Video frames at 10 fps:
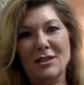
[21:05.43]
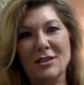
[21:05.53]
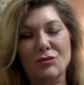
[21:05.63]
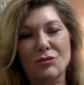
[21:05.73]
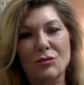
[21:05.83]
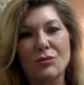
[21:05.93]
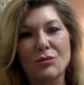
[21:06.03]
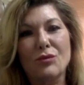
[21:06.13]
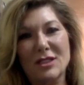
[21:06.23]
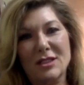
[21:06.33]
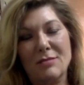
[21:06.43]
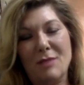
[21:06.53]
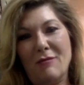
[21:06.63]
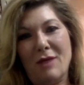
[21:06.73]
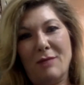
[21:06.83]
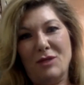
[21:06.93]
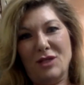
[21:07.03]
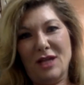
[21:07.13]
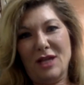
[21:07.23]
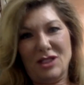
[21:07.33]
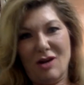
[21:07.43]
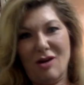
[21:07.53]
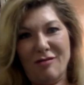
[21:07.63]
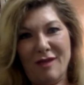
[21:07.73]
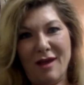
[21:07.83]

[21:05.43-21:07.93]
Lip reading: to risk my reputation on that.